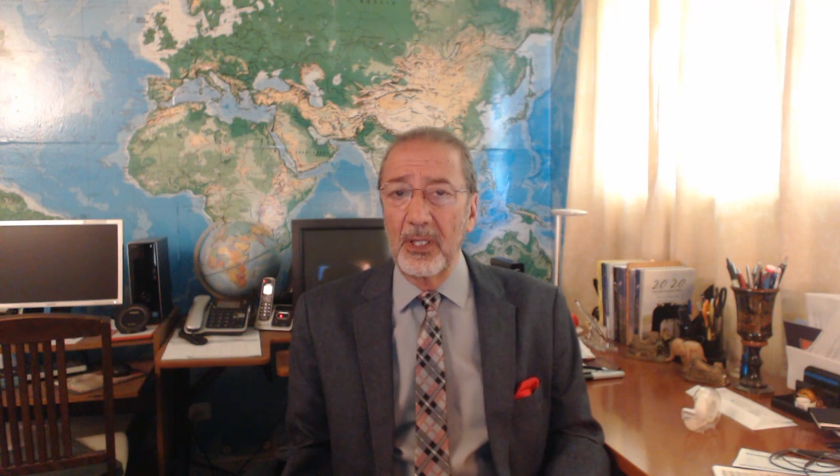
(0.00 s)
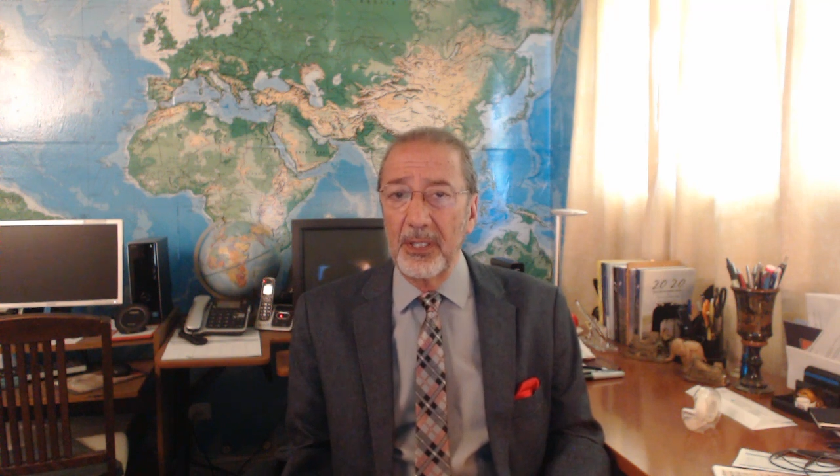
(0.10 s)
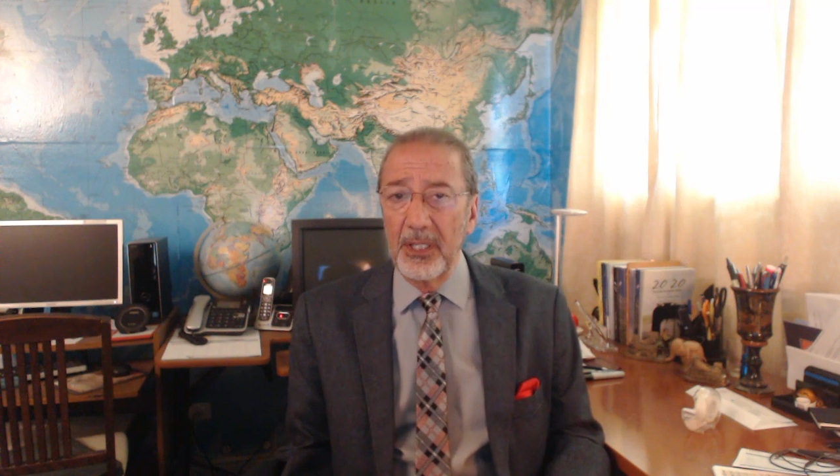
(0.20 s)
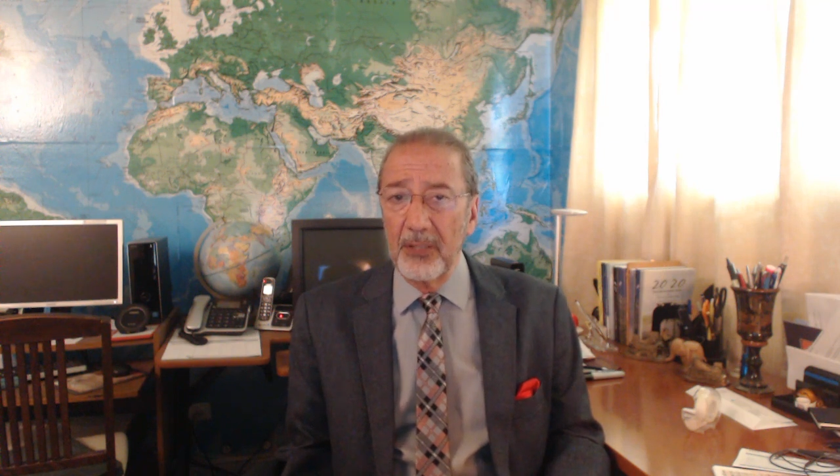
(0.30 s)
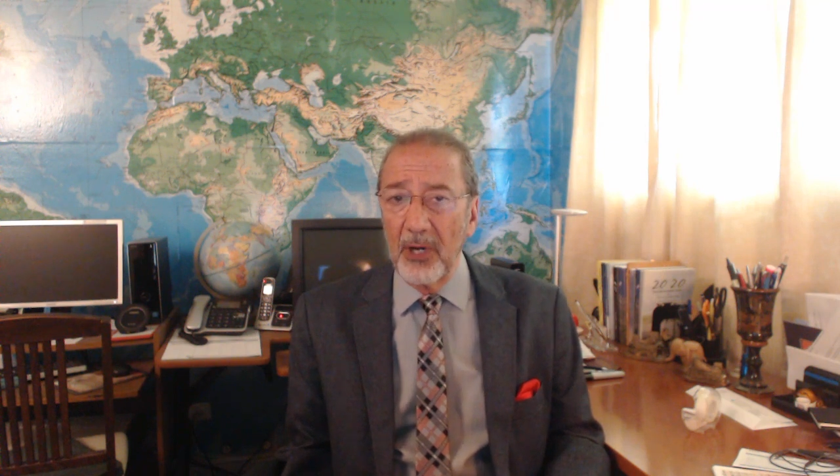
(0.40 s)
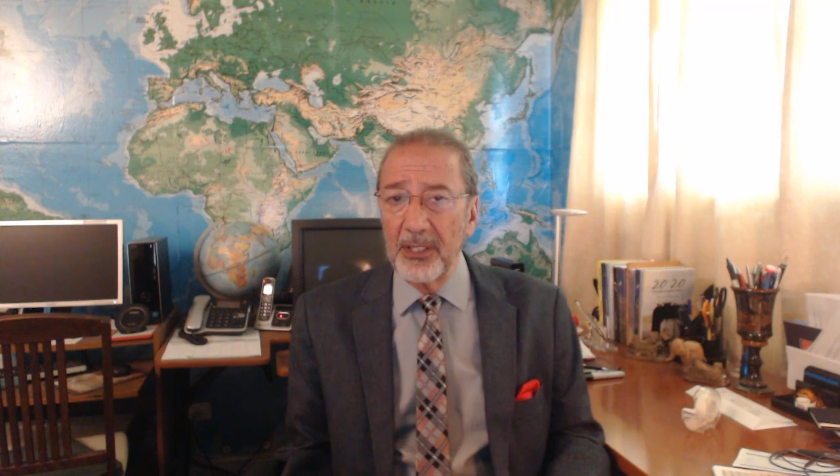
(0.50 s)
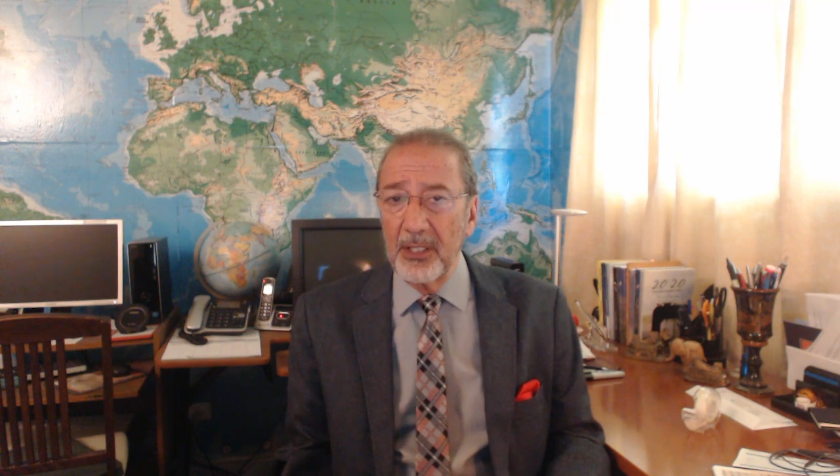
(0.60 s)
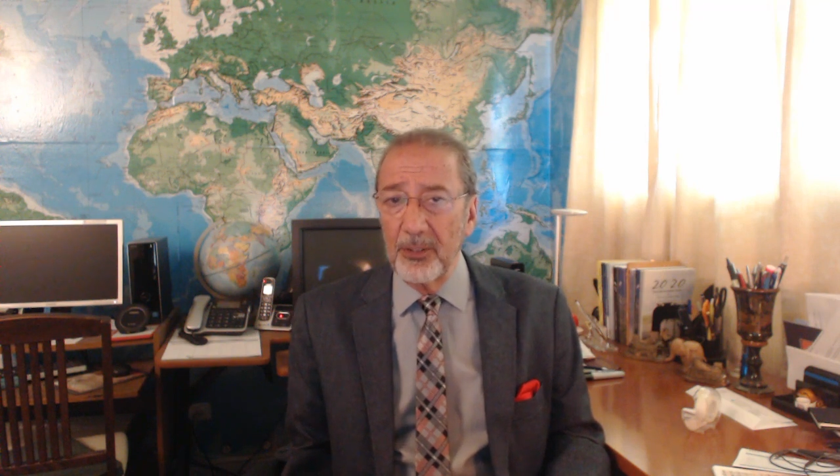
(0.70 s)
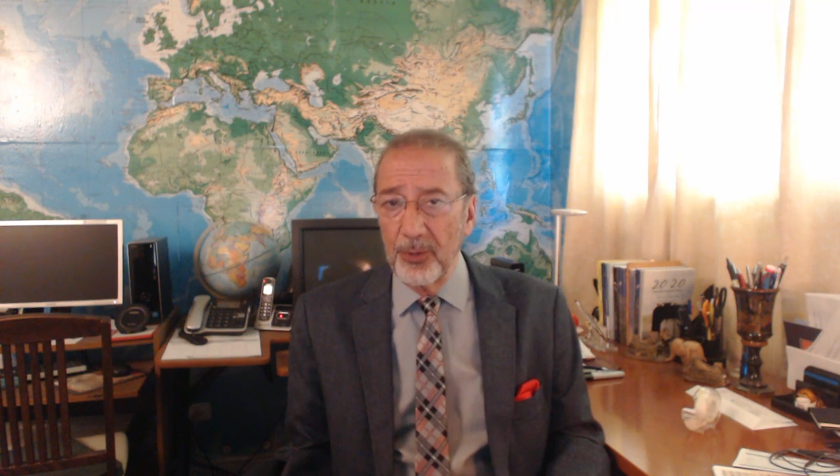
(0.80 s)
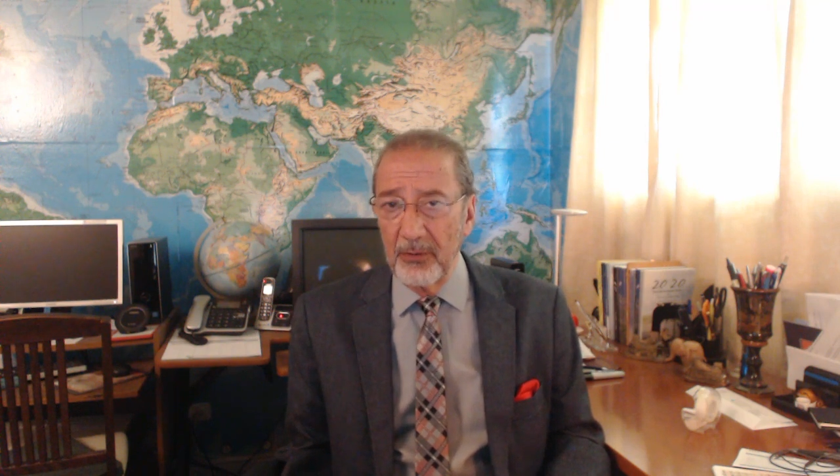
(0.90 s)
in the
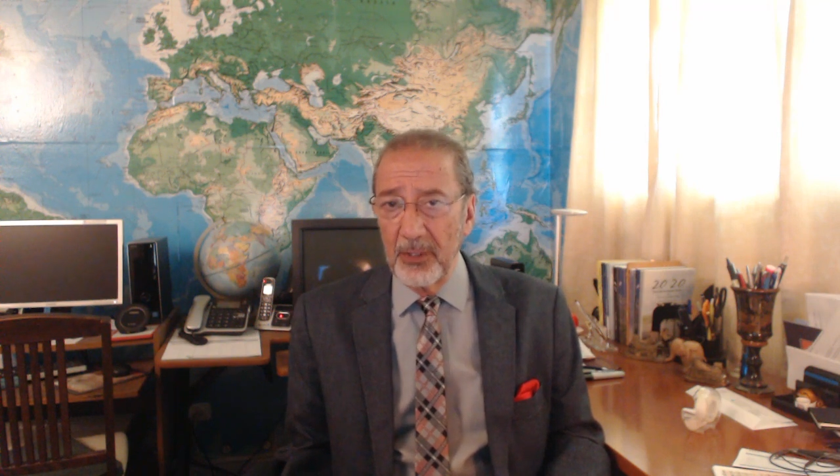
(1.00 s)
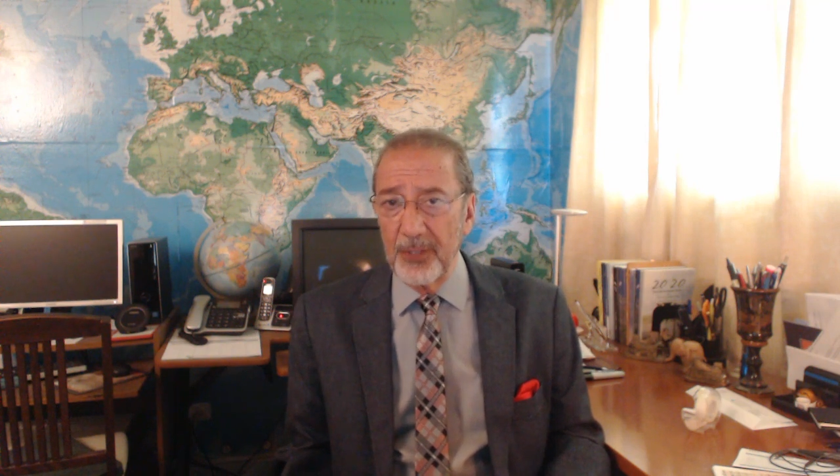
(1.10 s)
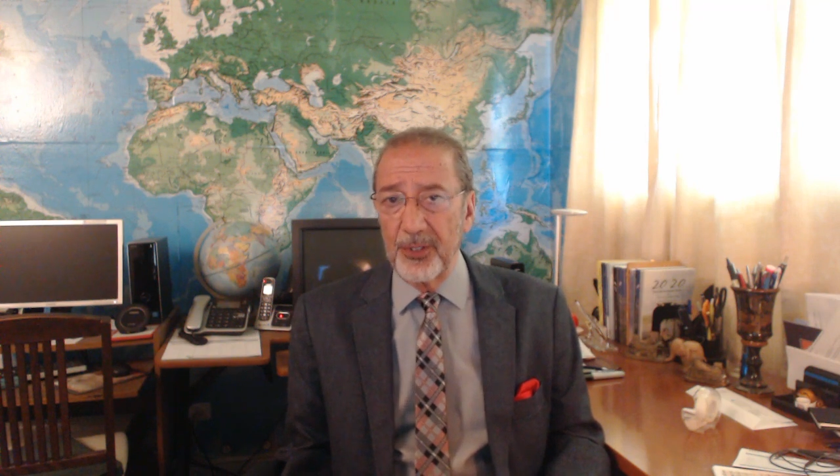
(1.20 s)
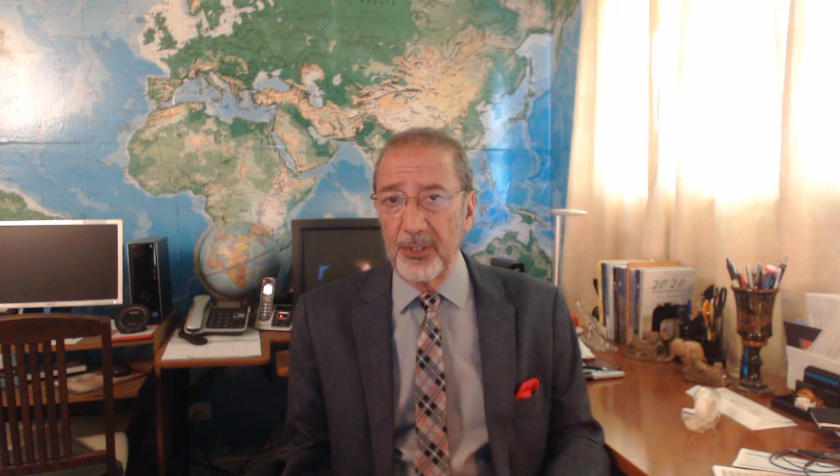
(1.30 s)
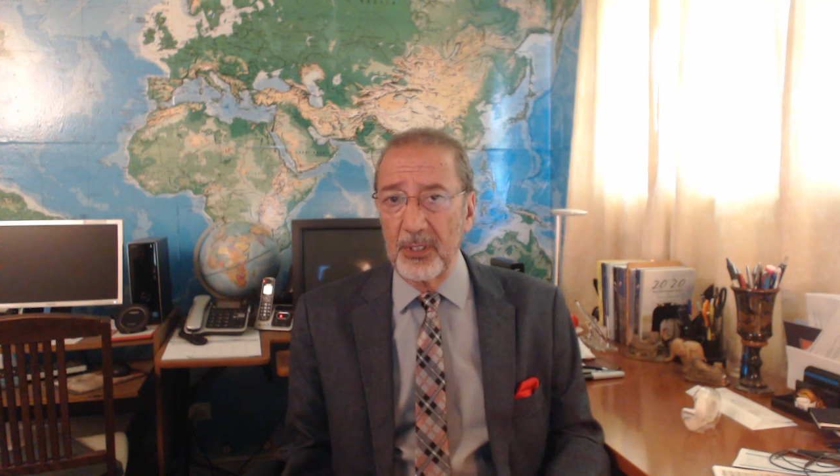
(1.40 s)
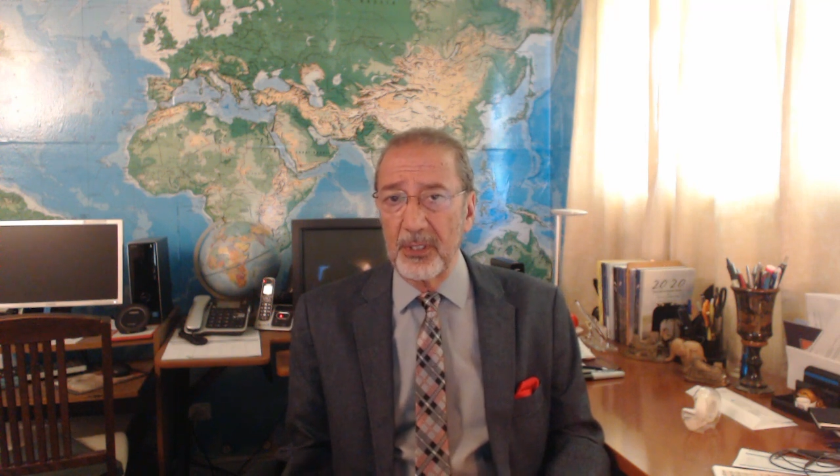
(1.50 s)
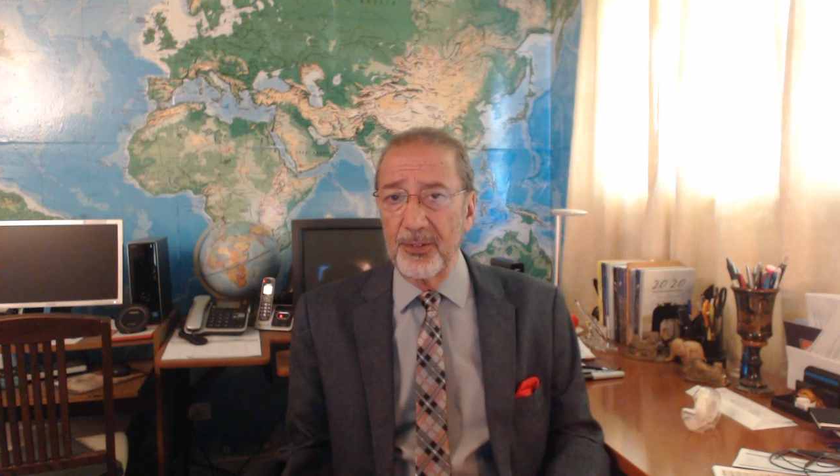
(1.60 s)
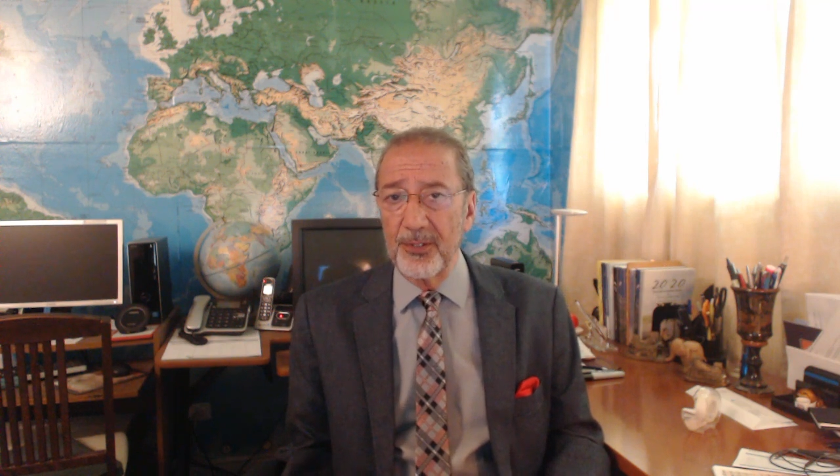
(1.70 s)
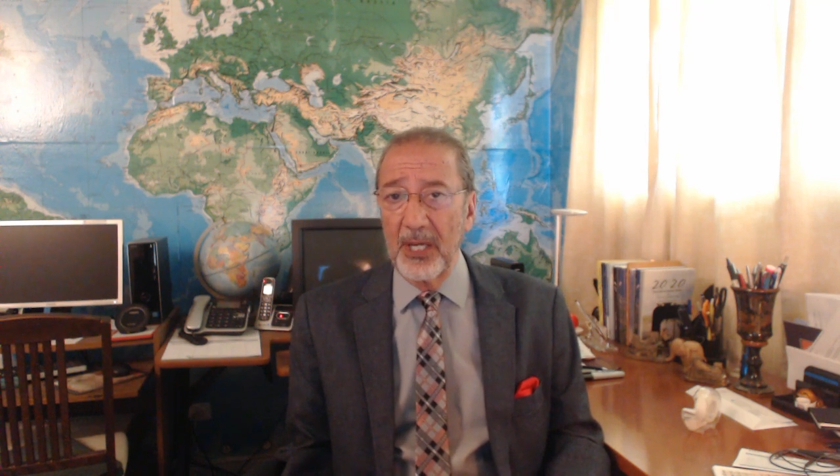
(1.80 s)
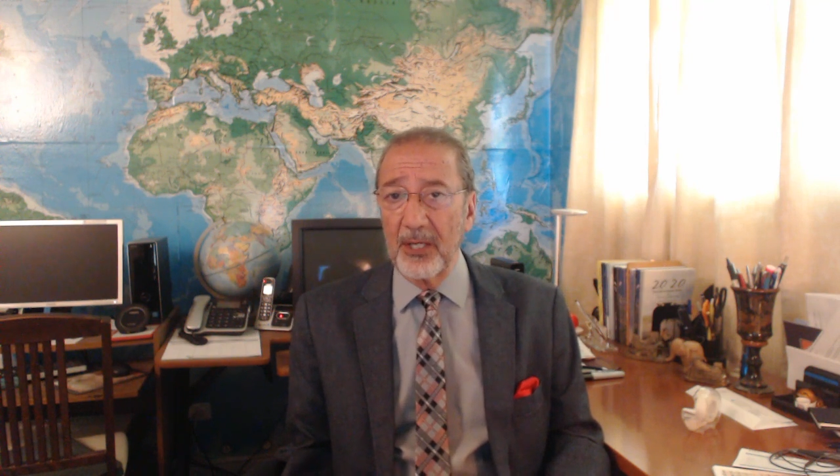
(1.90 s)
Iranian universities